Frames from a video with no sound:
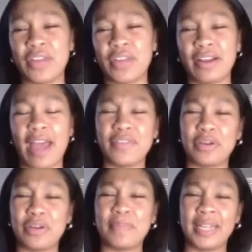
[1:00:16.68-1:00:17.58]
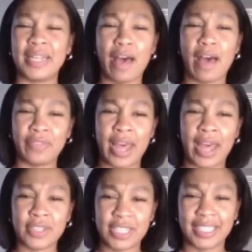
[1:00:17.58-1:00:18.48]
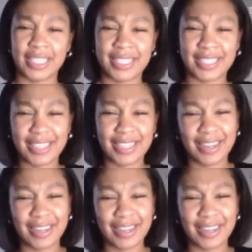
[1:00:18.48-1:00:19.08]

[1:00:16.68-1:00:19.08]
here having her mini hot flashes.